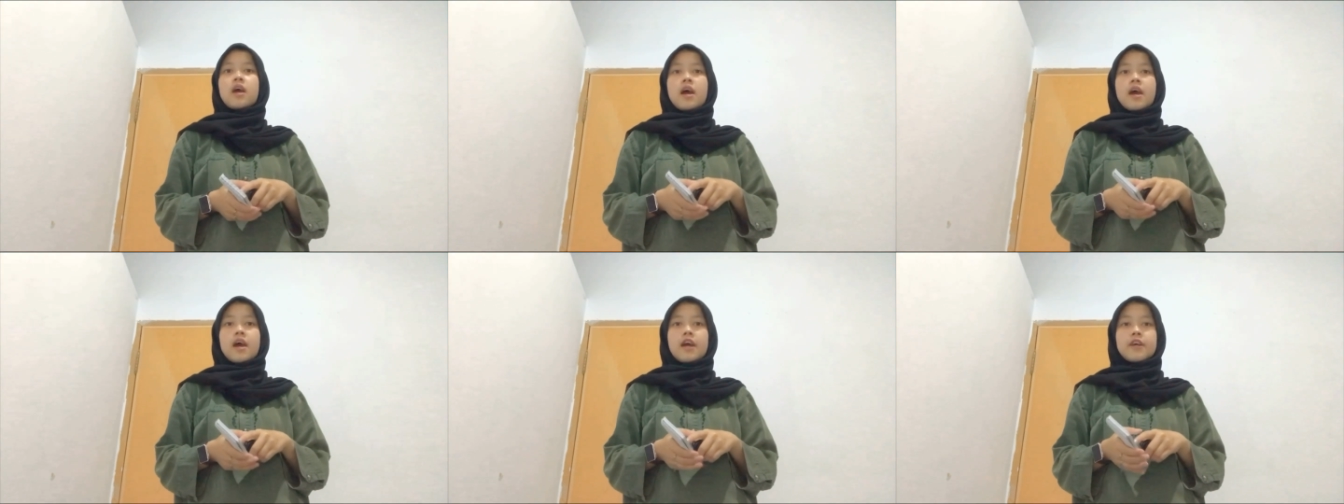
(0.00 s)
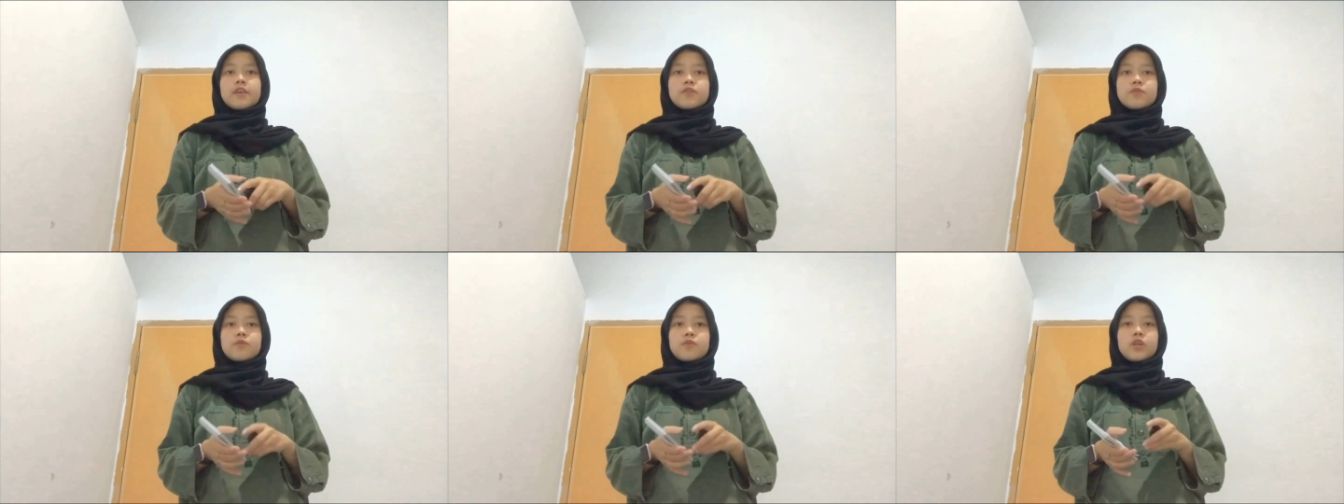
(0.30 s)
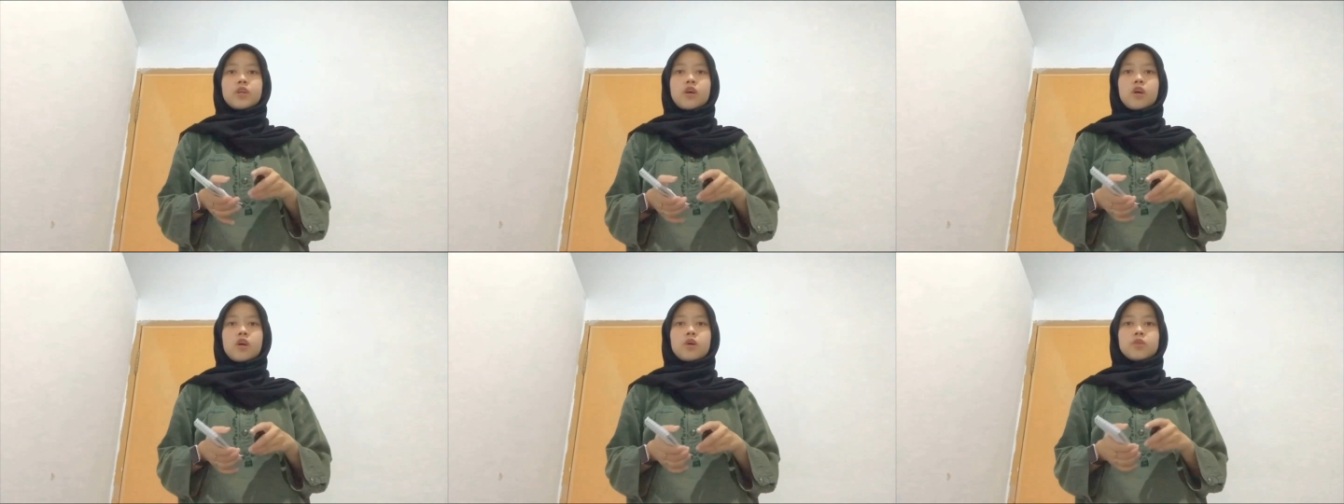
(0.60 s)
as we
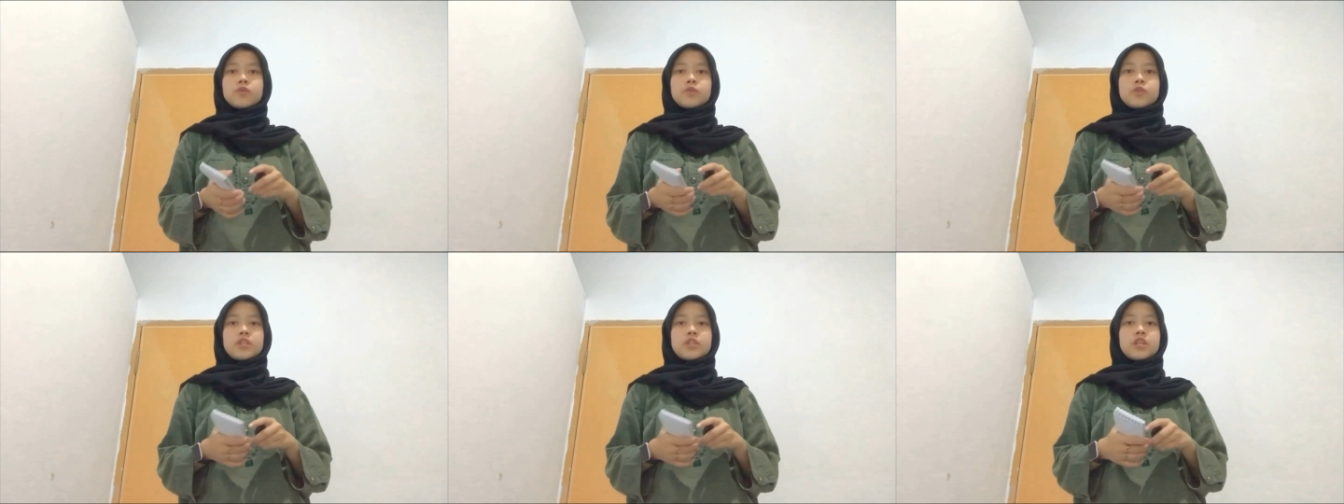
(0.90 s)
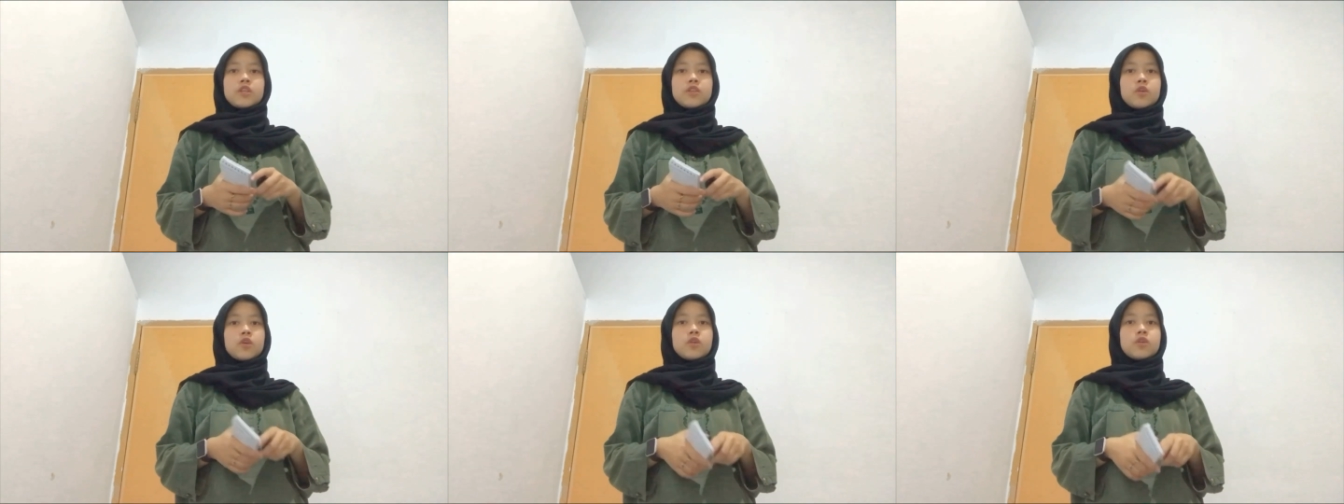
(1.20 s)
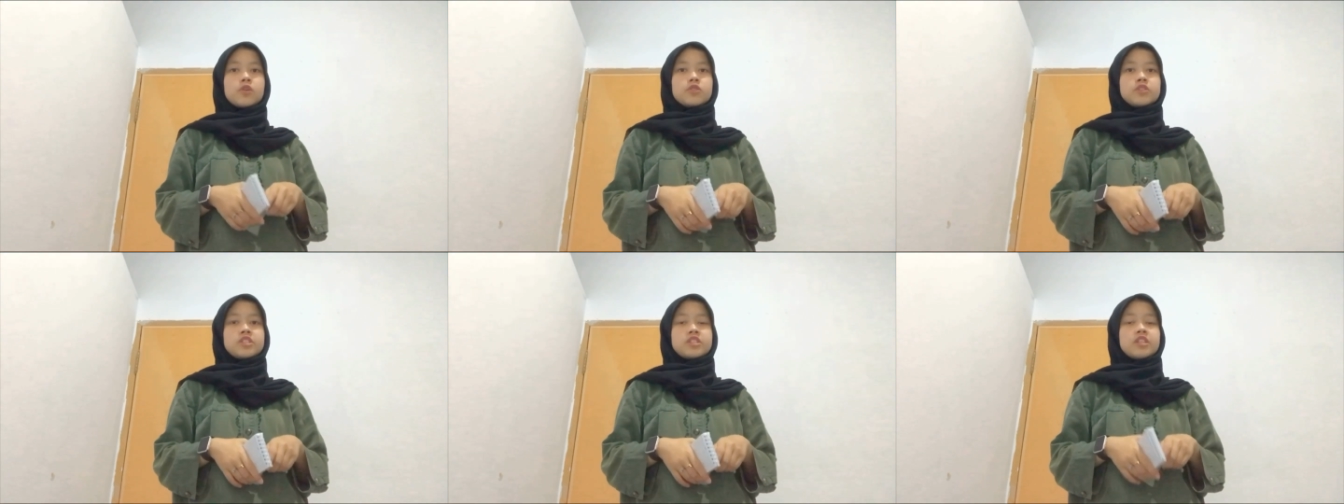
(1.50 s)
call with
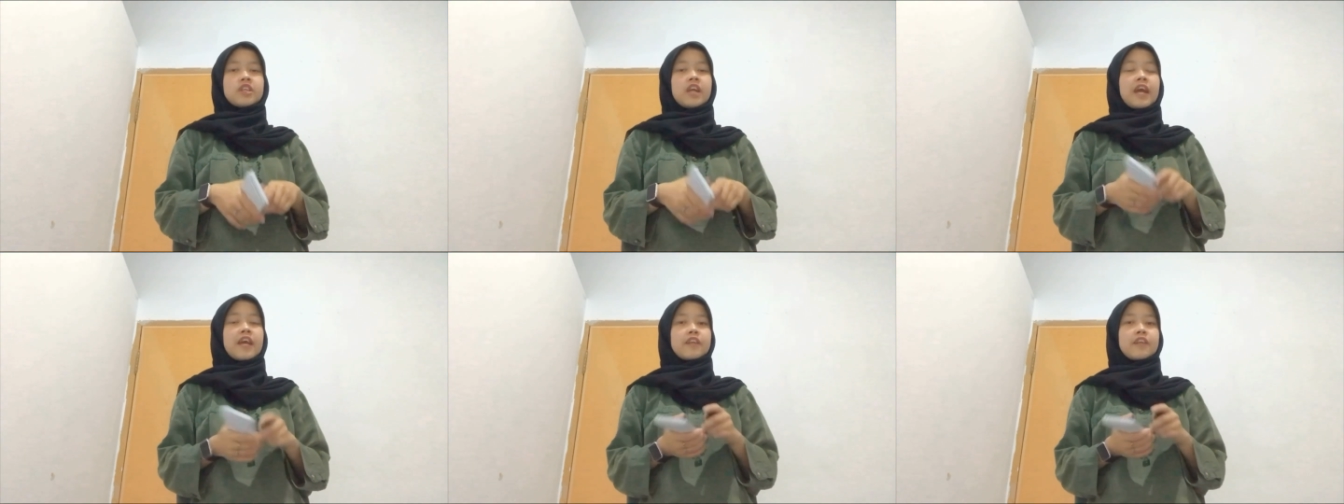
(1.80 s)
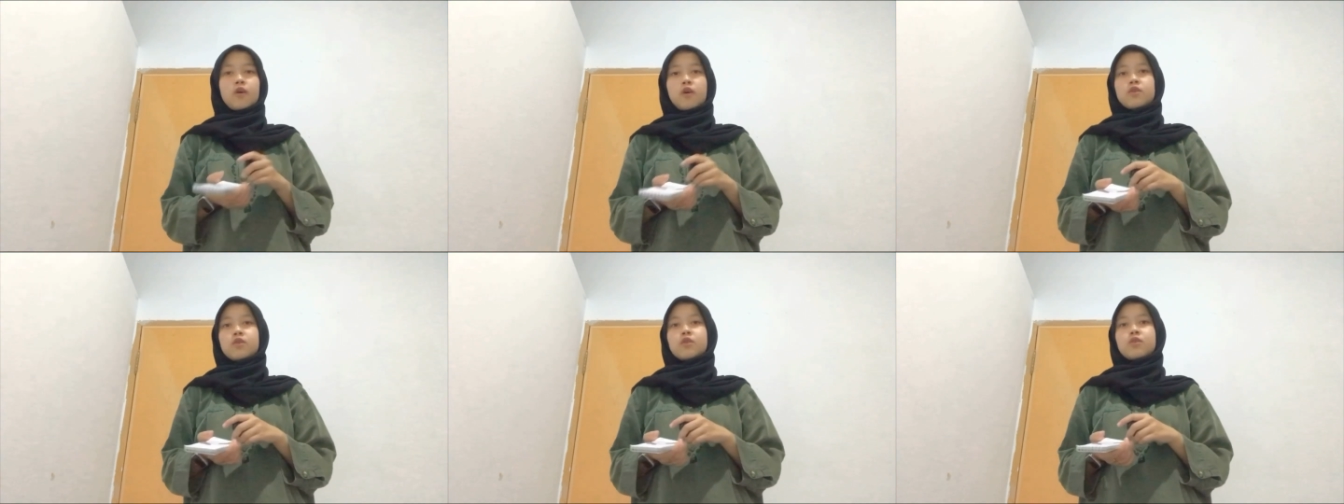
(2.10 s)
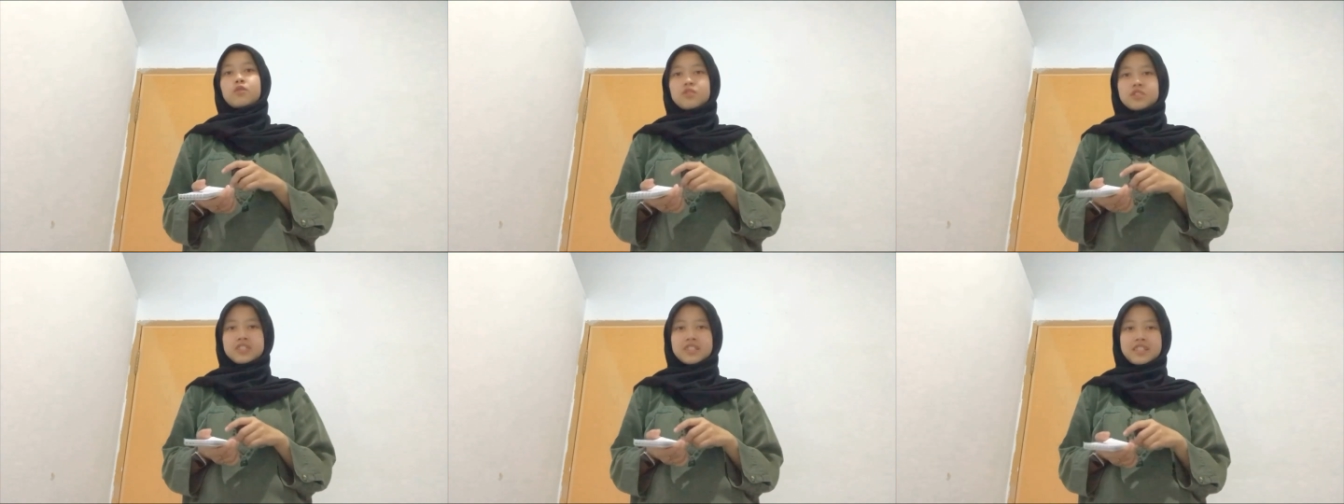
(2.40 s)
introduction and
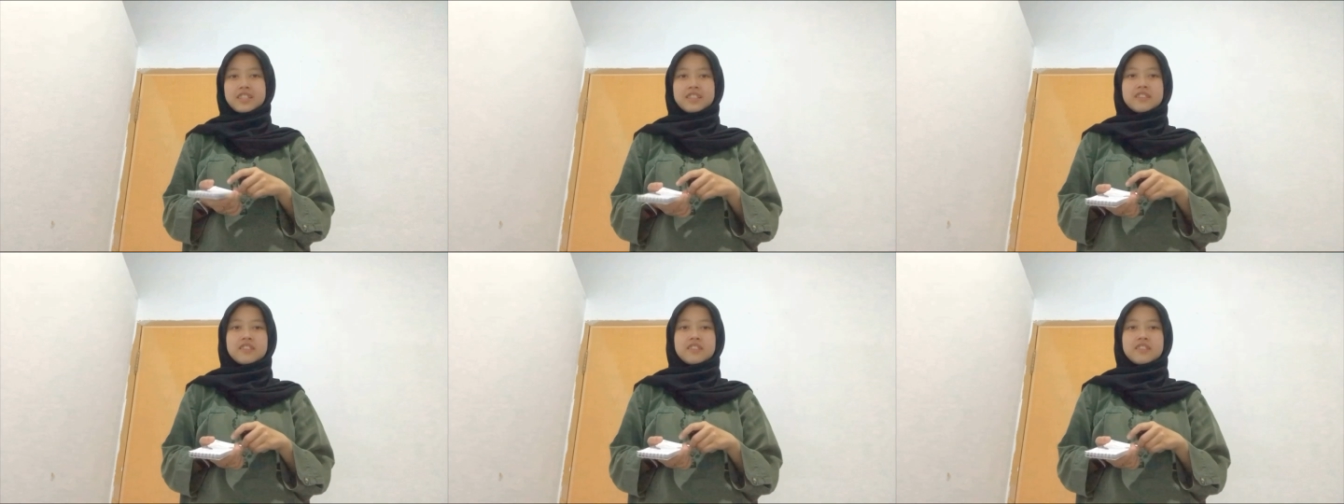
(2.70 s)
conclusion.